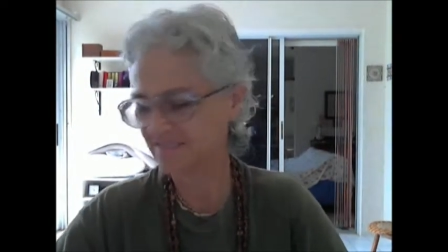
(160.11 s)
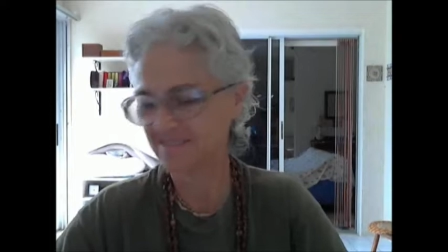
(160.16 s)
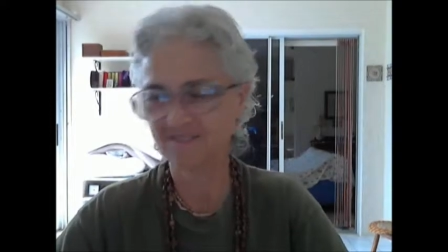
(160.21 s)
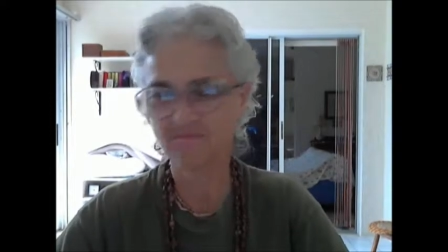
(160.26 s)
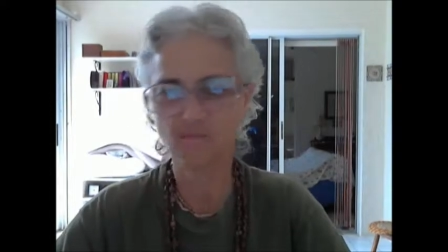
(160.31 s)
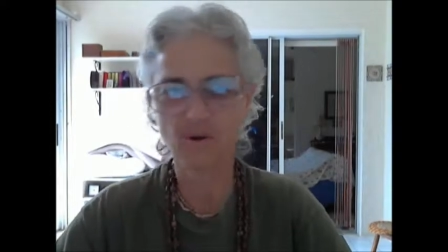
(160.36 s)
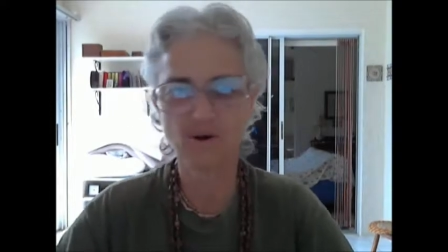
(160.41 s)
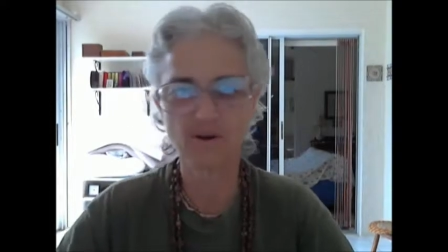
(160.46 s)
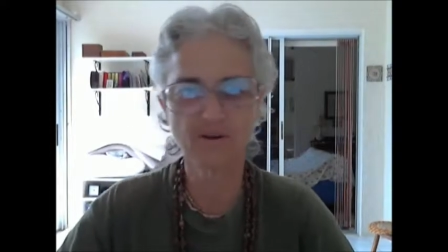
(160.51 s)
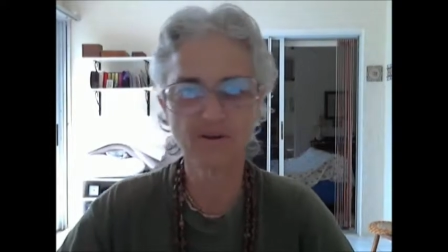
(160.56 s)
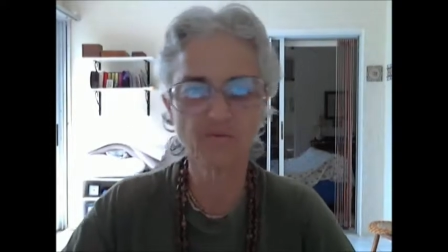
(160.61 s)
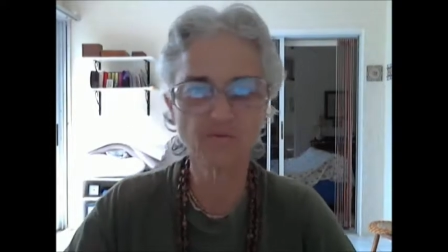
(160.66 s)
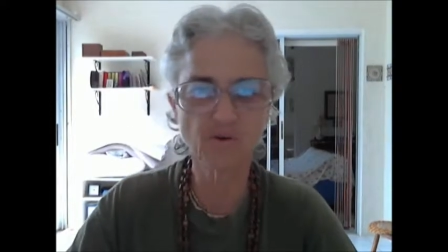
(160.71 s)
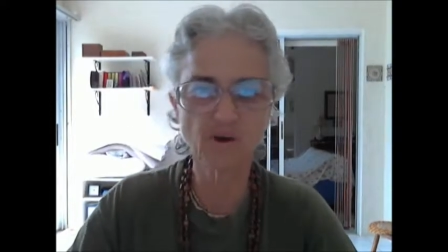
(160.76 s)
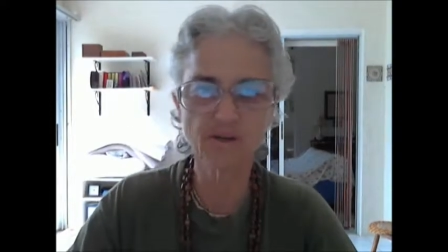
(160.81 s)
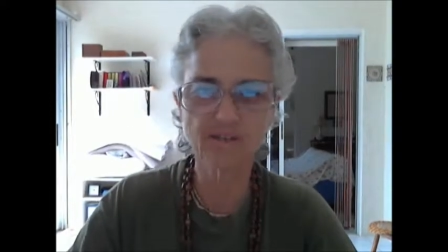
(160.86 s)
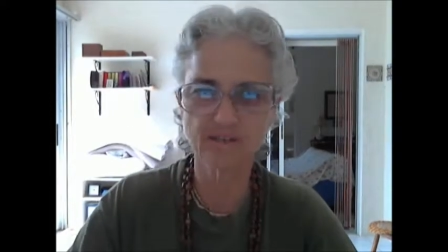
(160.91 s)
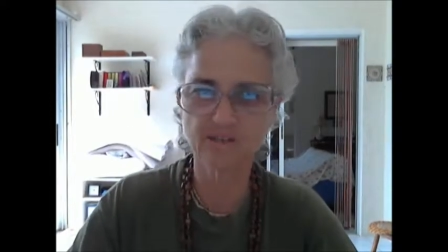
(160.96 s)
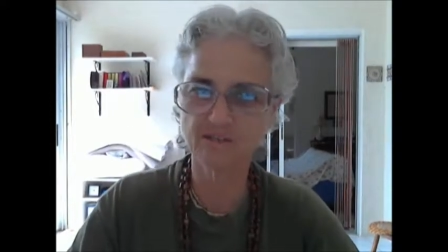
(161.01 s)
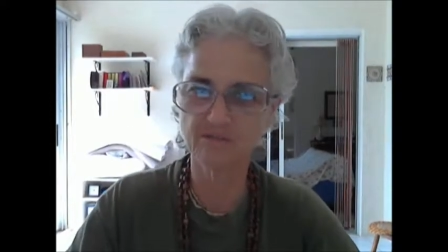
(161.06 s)

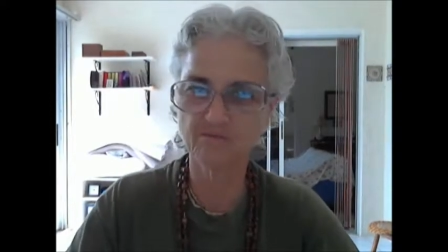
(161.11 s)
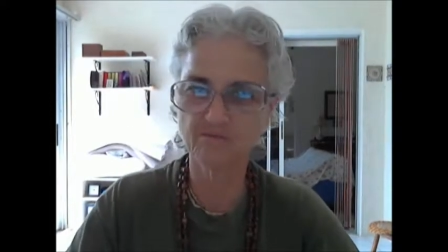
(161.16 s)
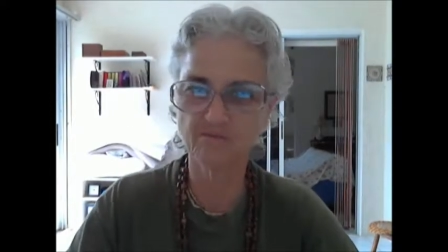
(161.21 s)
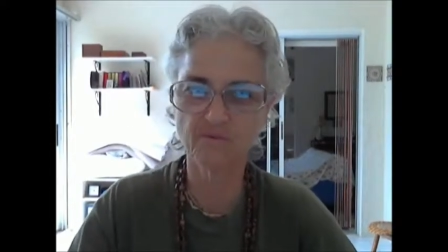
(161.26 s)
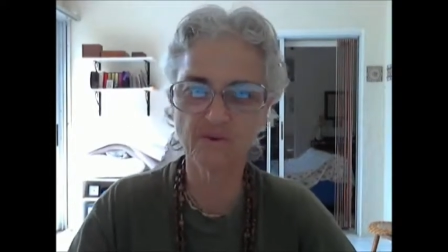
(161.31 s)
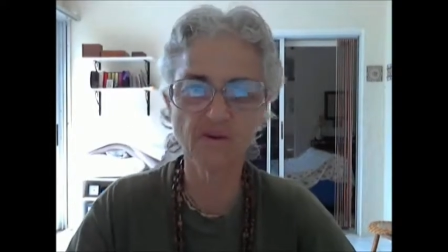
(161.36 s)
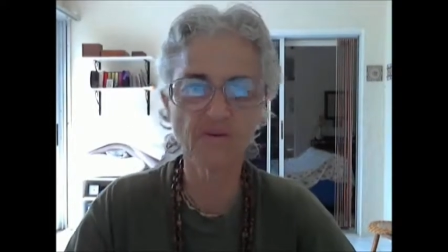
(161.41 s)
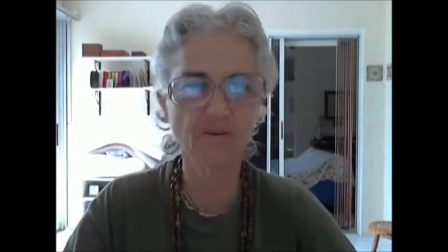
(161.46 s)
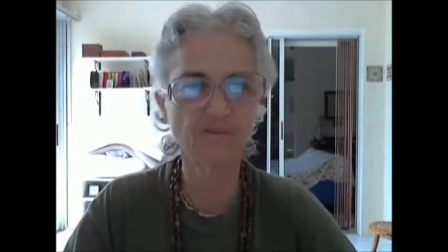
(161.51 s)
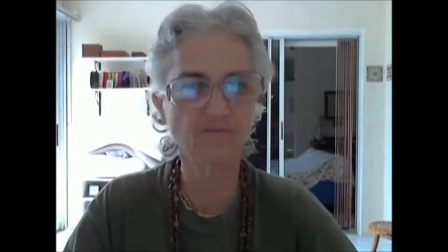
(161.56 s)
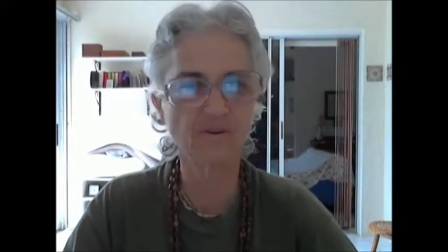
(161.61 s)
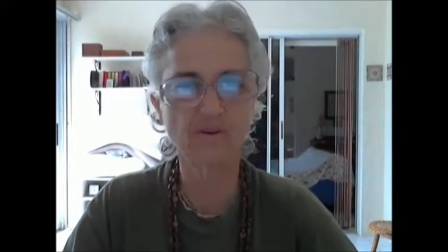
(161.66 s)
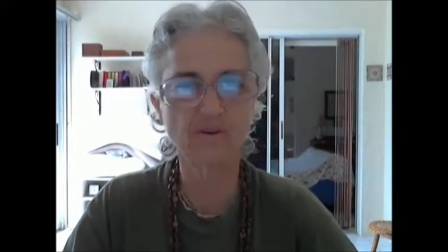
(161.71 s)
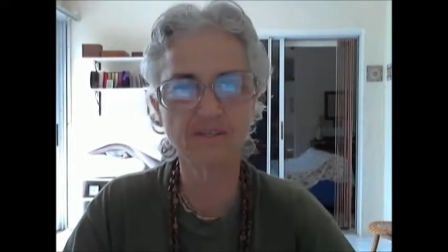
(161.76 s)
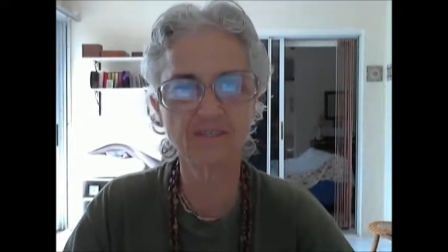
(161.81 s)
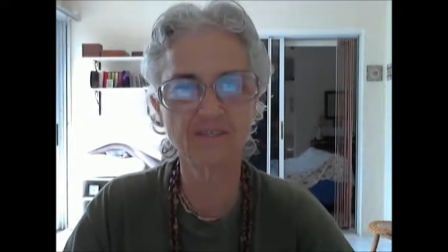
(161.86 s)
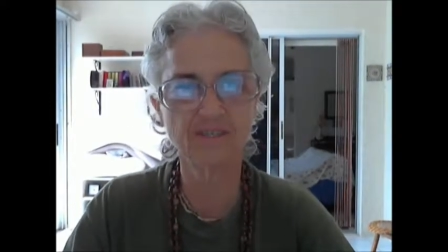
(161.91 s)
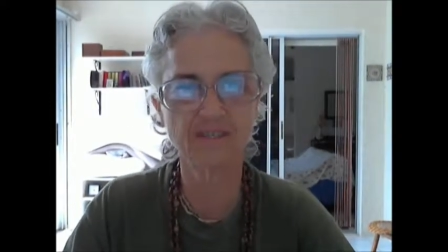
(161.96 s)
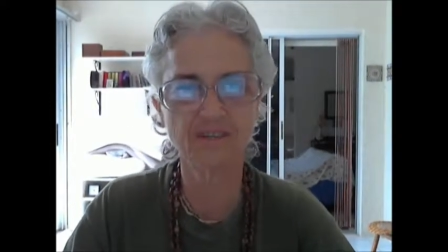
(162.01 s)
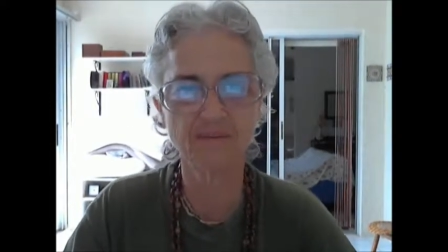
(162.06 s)
Bhāgavatam is very, very
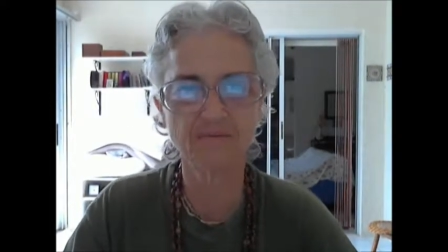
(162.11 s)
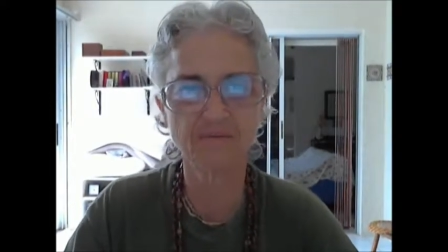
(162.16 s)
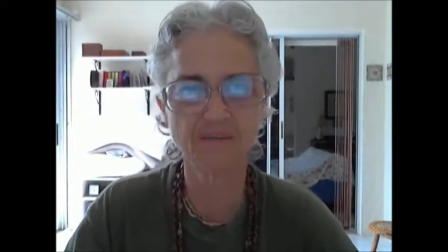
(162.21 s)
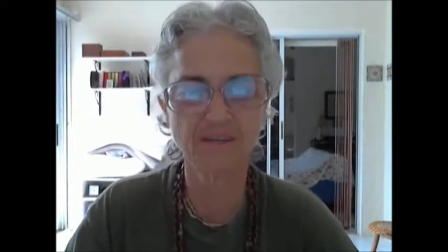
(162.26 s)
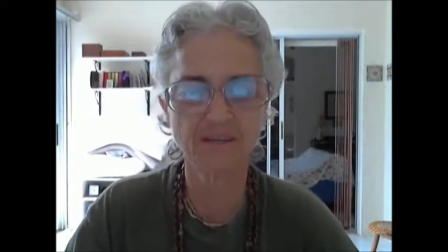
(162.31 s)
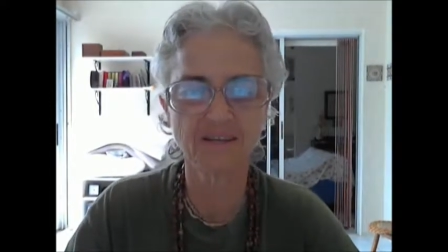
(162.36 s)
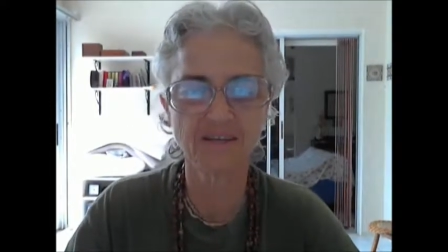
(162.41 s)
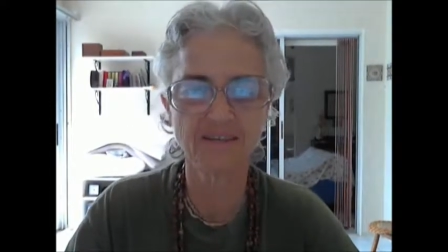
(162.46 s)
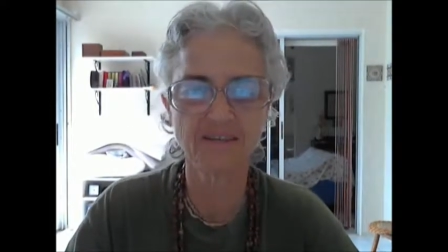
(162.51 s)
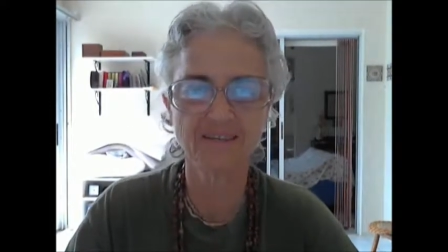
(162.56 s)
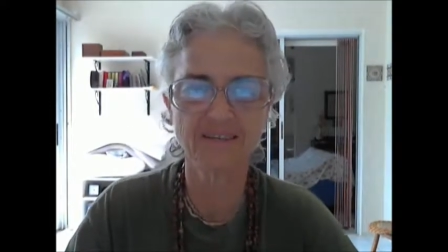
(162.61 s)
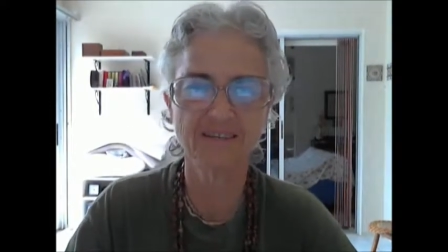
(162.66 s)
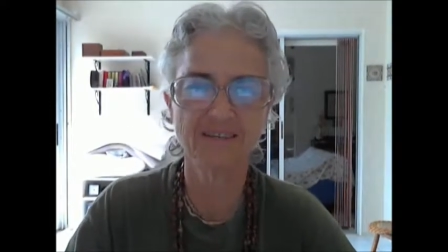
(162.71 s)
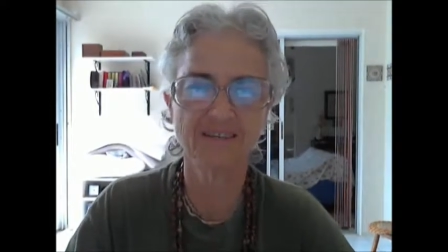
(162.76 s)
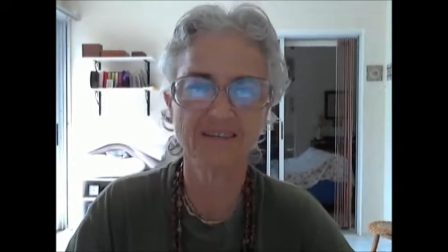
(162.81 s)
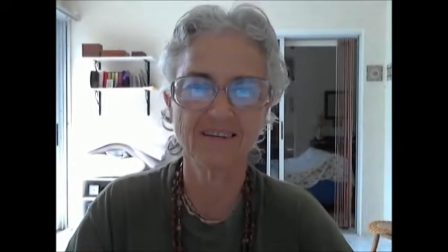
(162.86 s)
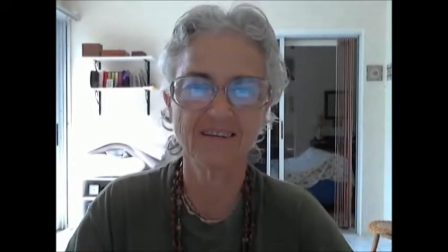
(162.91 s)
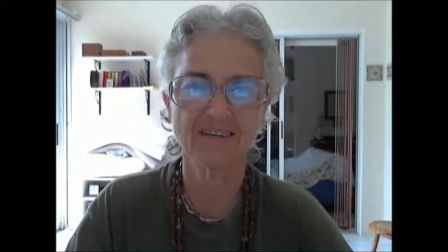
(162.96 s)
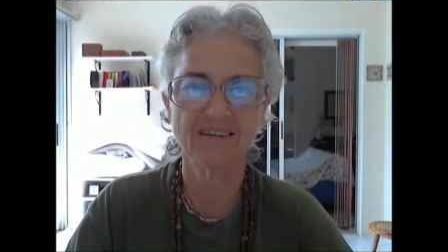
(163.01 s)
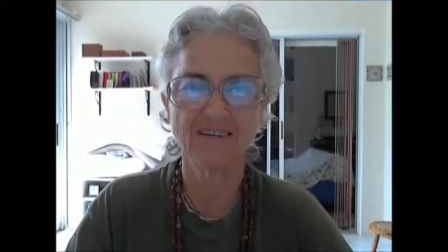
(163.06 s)
significant.
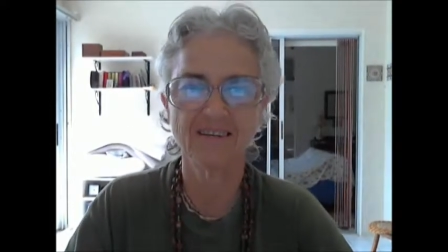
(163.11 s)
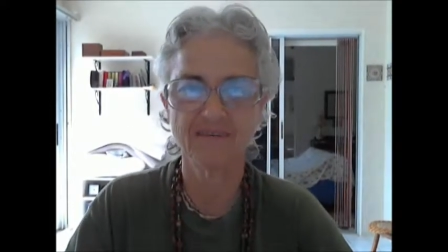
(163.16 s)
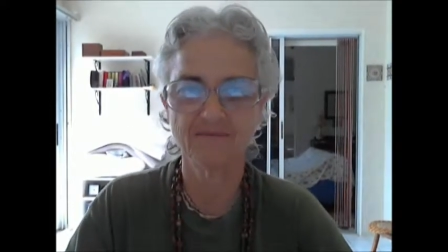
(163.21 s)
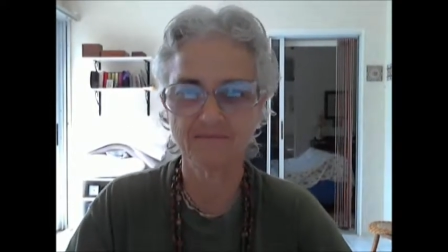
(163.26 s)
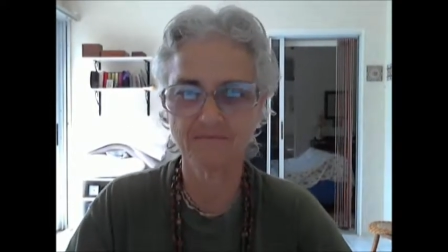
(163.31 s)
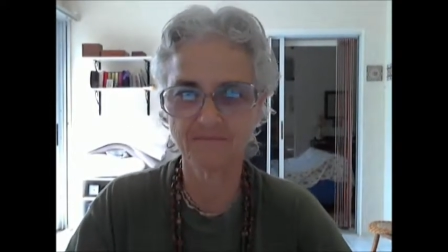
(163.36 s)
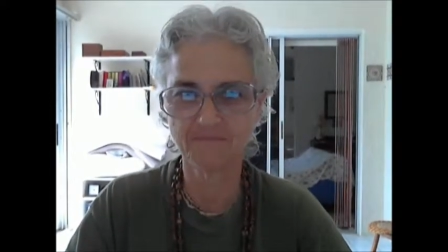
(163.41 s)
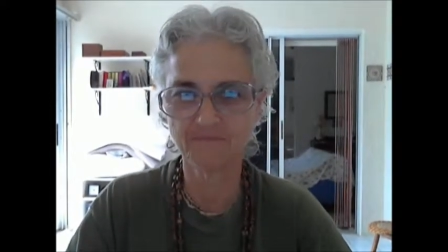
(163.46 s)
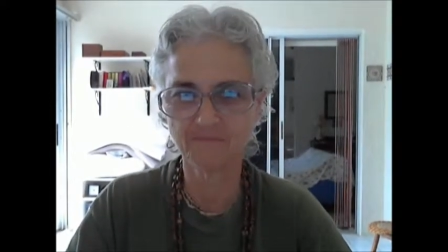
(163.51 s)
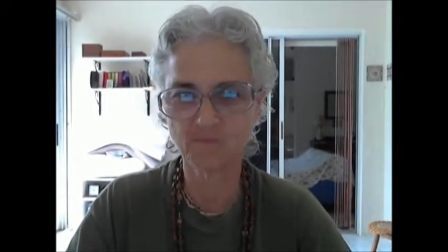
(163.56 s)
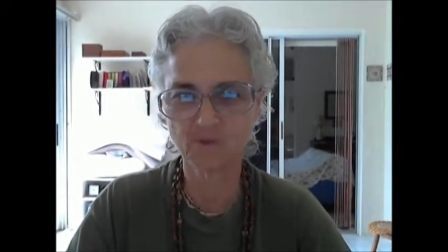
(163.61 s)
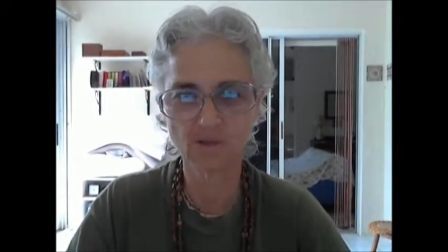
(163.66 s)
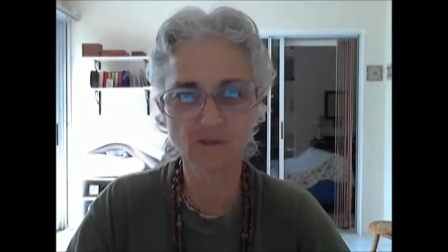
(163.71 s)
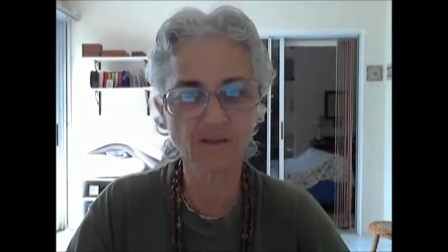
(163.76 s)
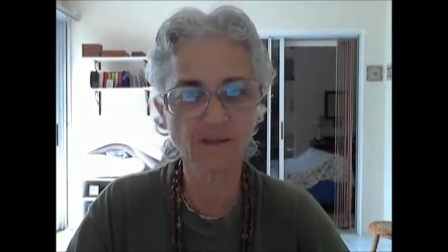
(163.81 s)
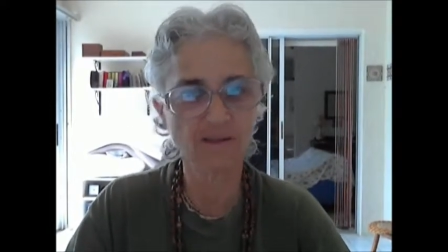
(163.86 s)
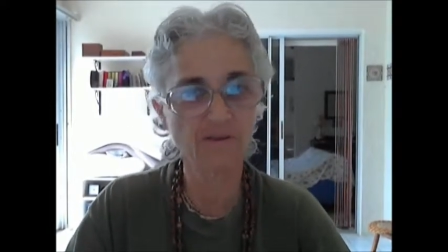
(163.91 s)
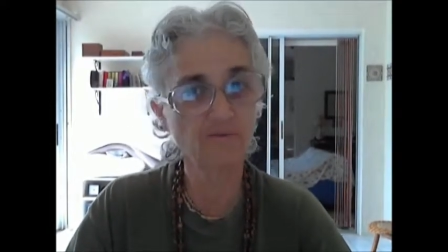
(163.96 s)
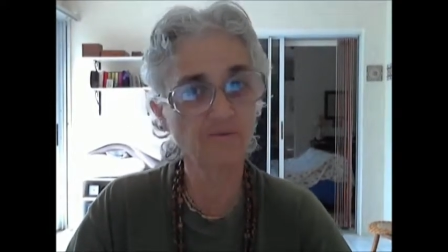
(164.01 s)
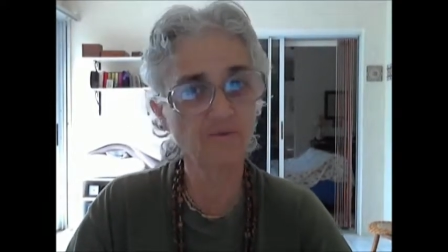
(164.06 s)
It's the
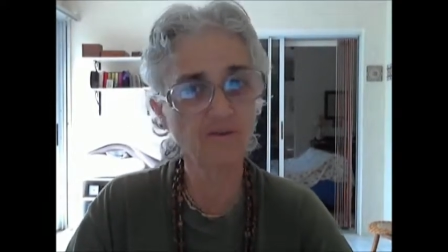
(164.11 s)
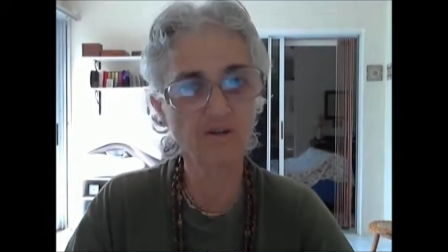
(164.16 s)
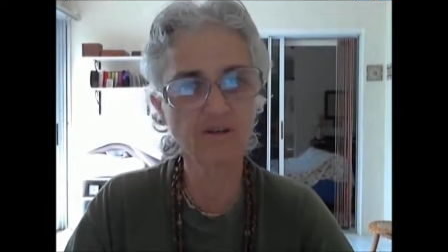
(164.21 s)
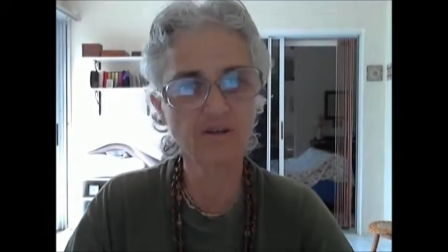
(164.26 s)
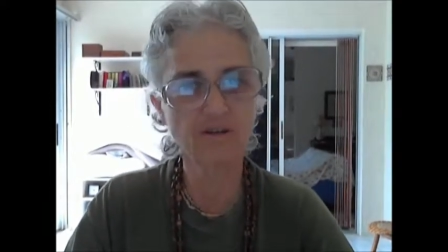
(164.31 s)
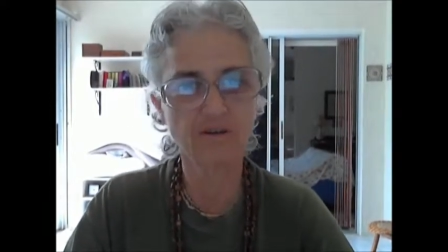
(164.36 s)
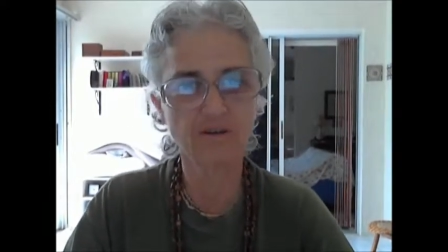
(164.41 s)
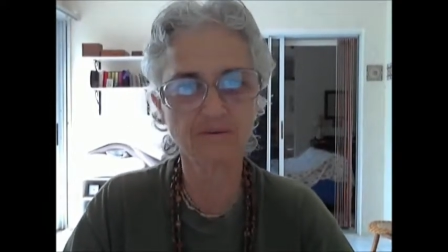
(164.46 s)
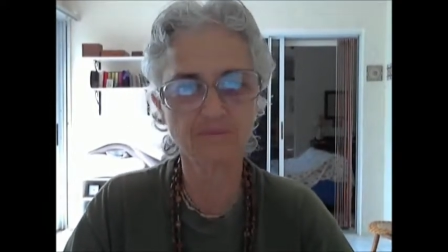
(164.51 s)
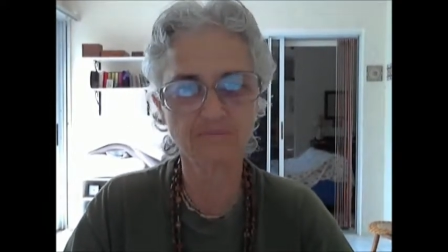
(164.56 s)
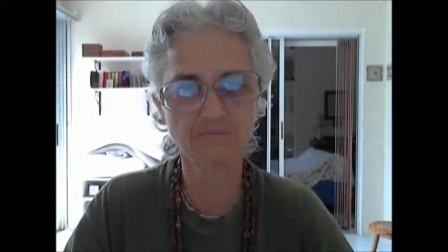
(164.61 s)
land of Krishna.